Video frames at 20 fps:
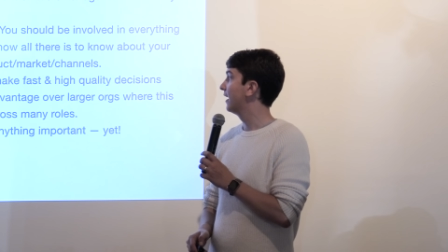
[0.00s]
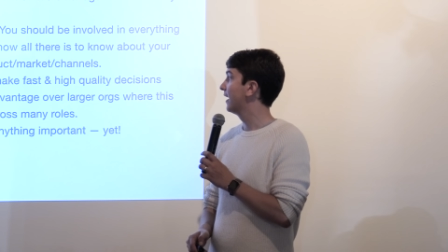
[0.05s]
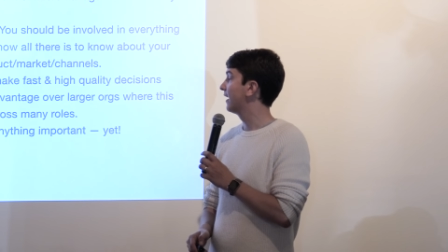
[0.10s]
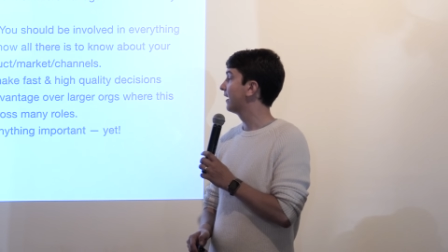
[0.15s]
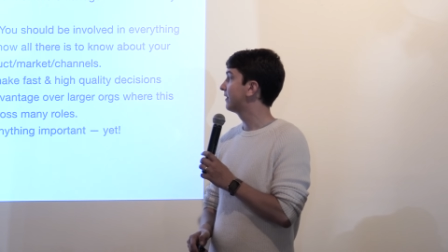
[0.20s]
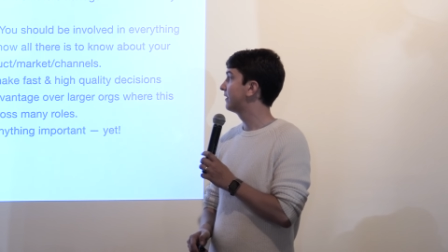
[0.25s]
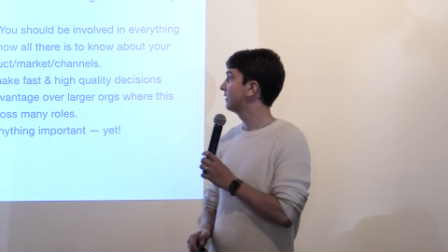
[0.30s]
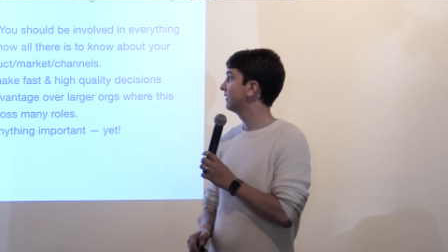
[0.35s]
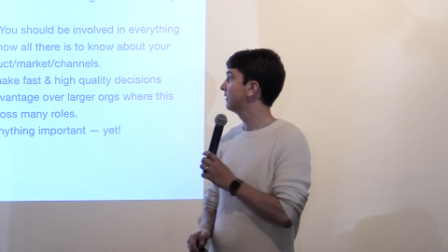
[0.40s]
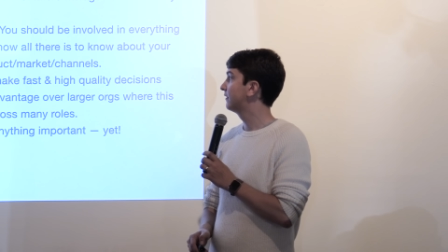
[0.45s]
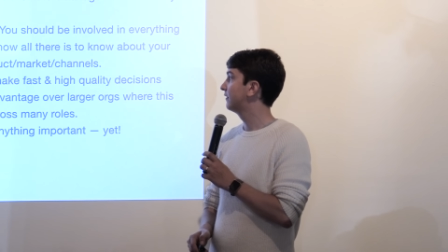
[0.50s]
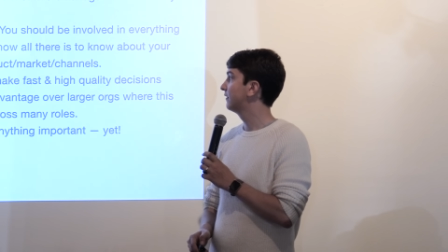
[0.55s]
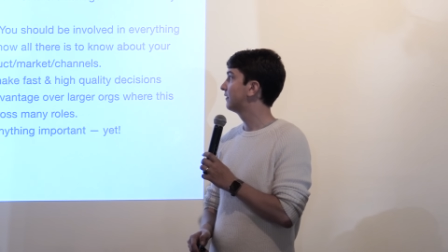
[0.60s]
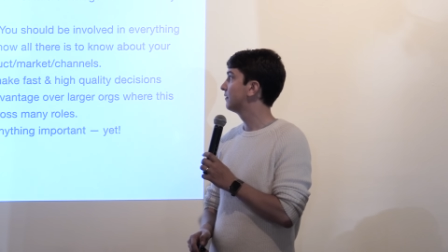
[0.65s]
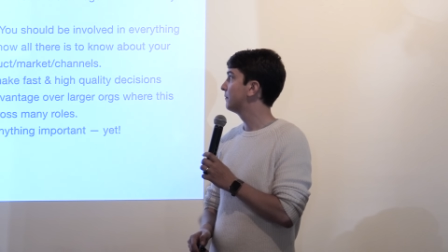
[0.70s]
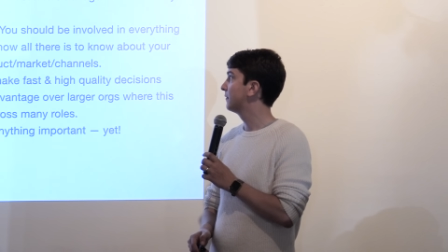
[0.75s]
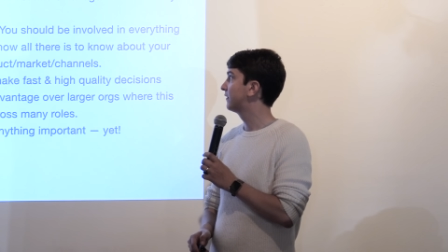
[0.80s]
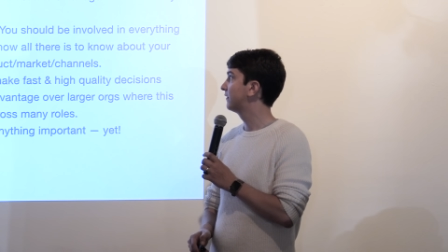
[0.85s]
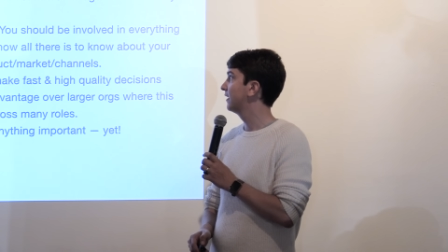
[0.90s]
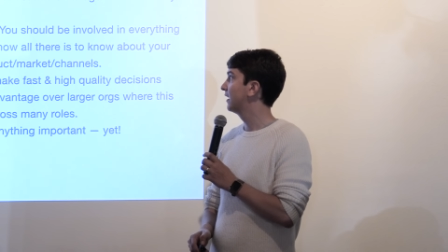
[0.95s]
and I think this is
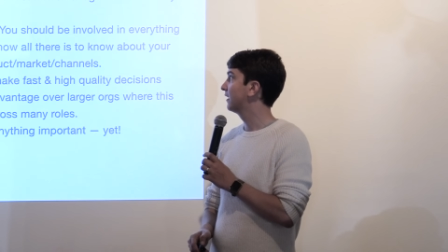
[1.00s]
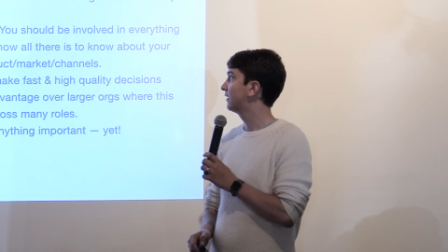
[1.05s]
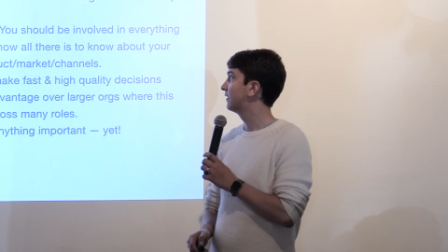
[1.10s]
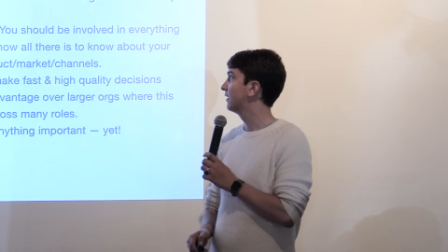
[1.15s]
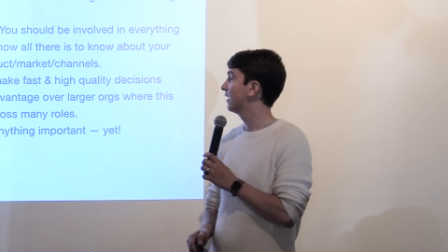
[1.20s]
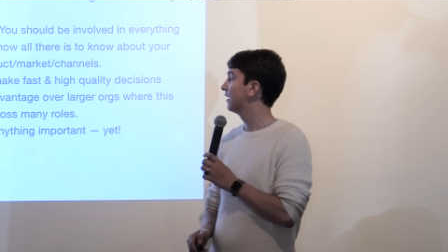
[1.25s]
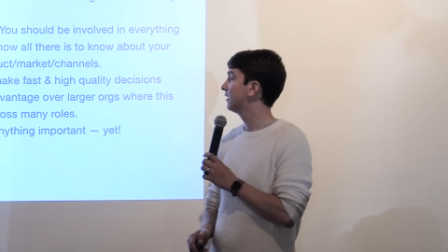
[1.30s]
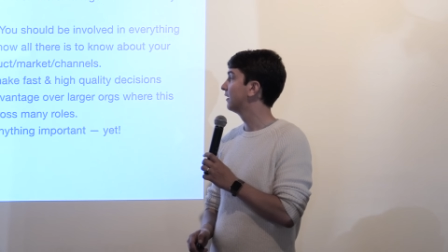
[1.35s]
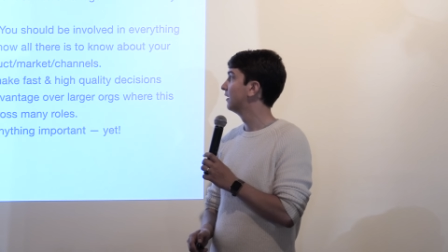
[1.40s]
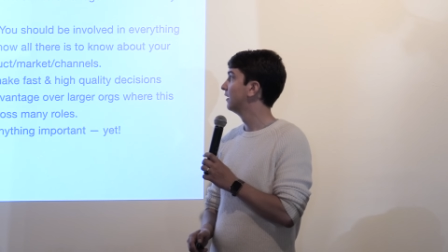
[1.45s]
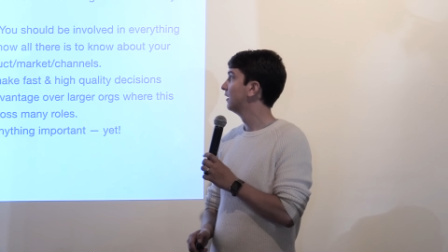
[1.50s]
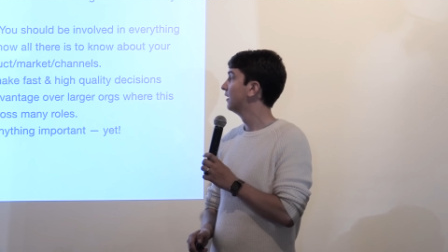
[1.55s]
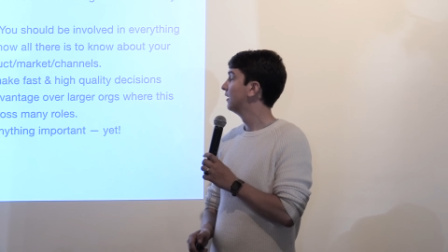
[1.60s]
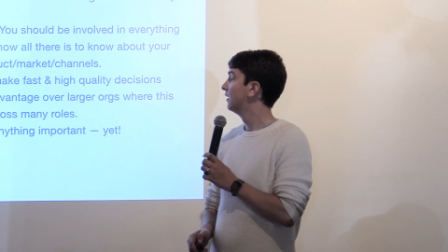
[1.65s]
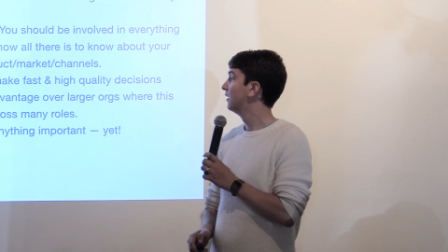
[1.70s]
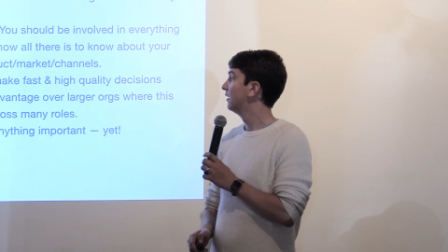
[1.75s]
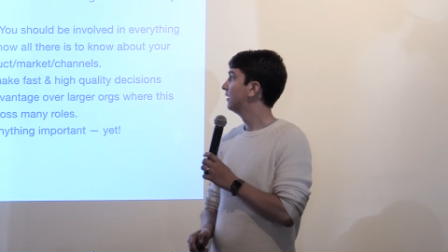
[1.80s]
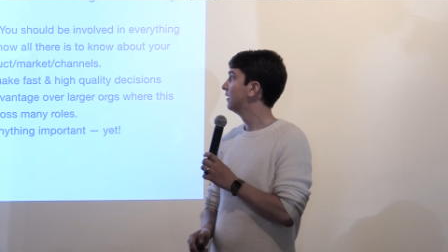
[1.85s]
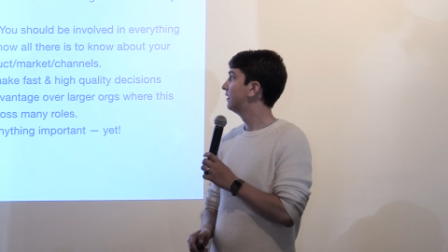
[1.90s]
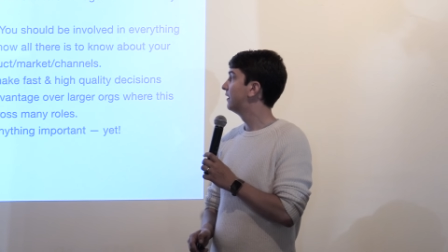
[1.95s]
a mistake that
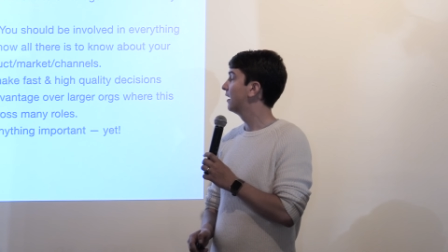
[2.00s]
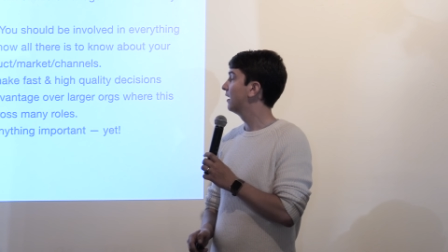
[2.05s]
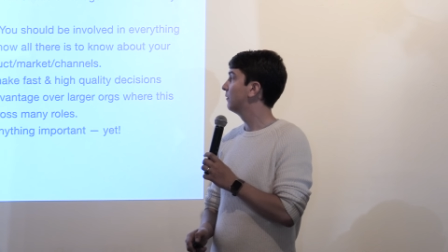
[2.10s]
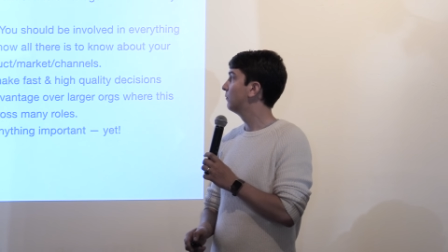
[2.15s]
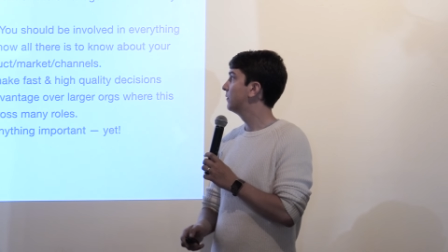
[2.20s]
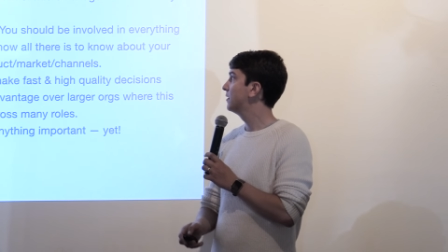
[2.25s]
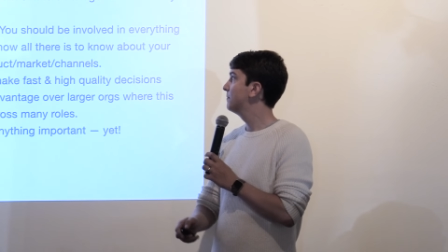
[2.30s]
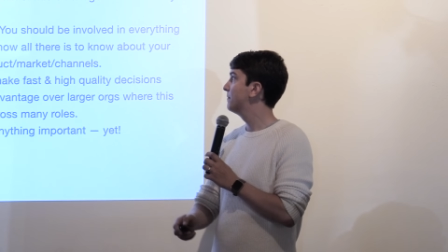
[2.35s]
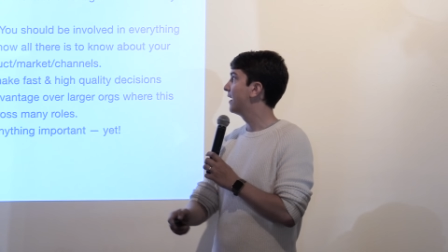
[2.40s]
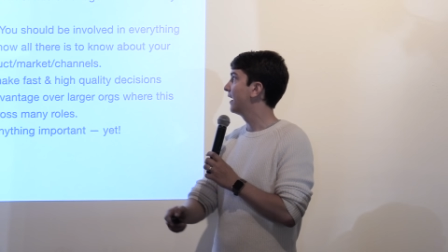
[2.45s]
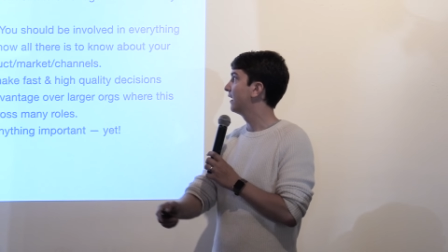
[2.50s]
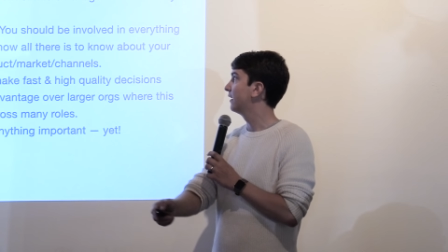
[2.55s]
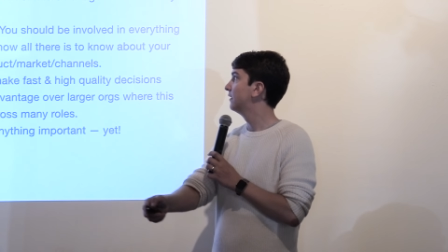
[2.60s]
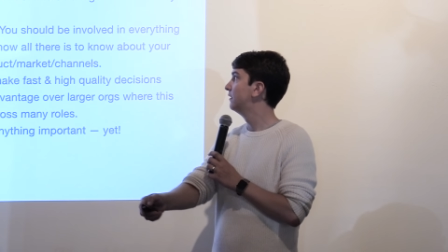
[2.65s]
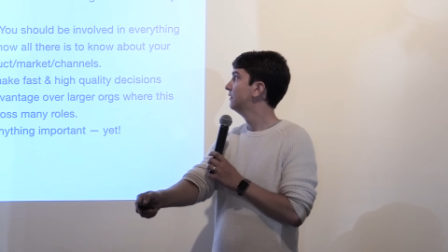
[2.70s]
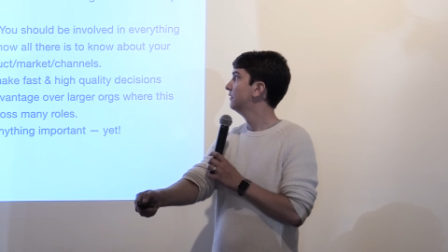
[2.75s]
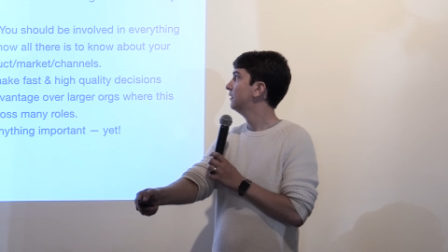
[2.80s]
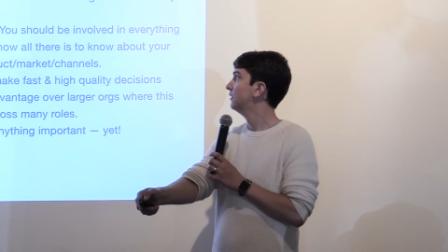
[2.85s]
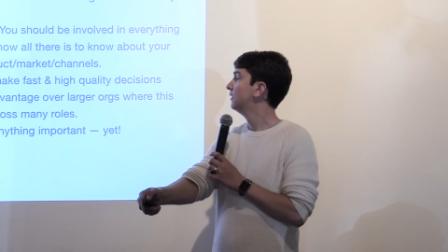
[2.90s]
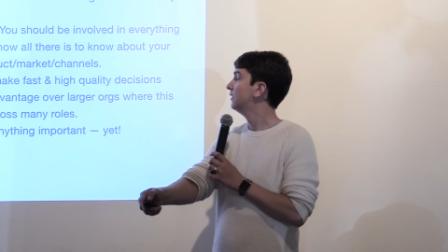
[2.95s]
we made,